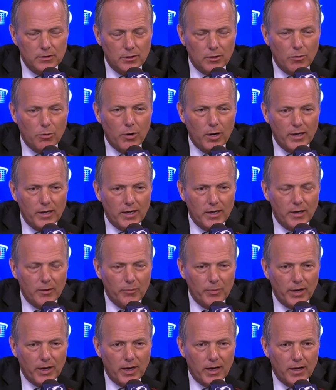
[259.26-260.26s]
quite get
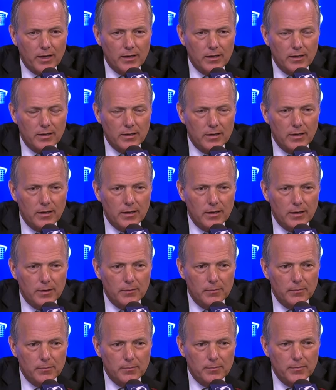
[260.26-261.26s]
it back.
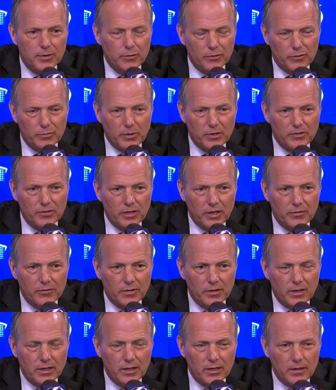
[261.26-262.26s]
Especially
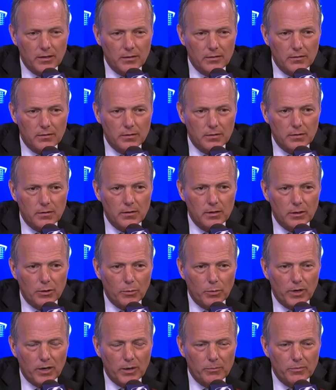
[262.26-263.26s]
after they,
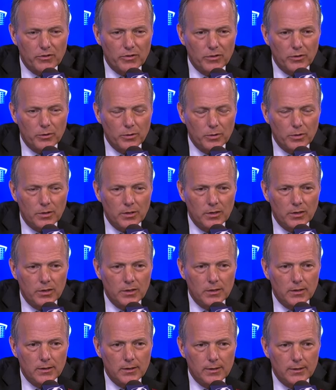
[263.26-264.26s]
went up 2.
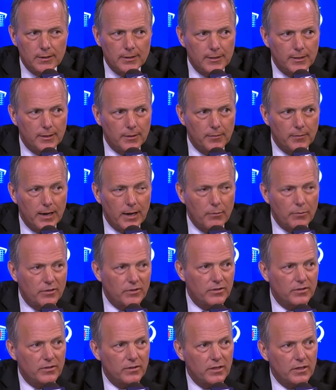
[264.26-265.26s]
And that
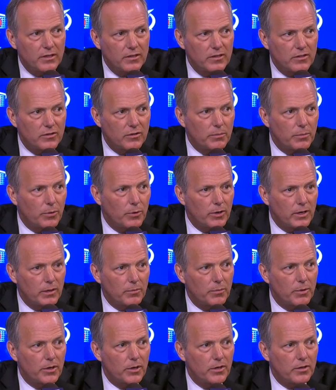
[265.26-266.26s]
was the disappointing
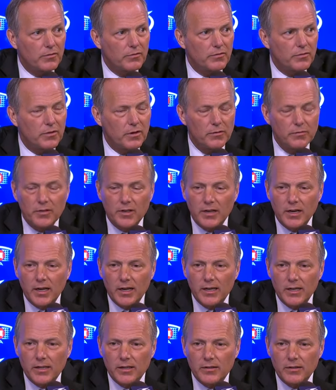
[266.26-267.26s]
part of the
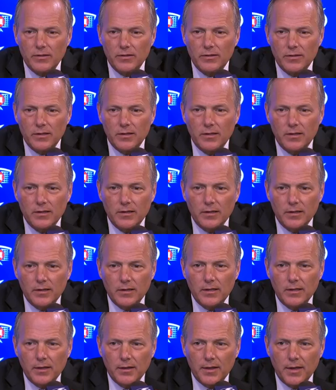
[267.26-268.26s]
night, is
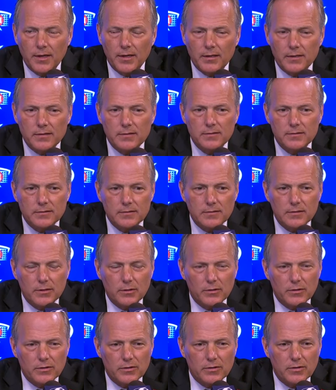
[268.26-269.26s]
that,
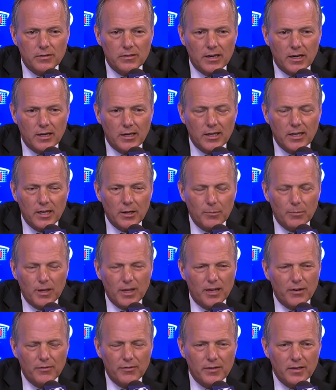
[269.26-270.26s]
there's a ton of game
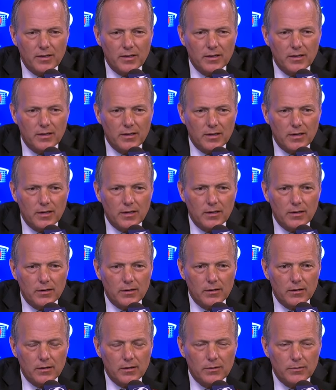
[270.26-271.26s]
left,
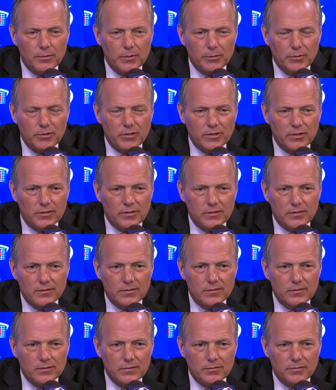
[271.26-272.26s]
and we were just
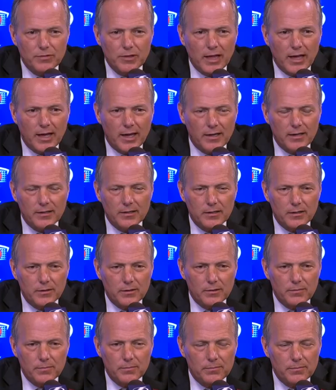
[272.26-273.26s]
flat, or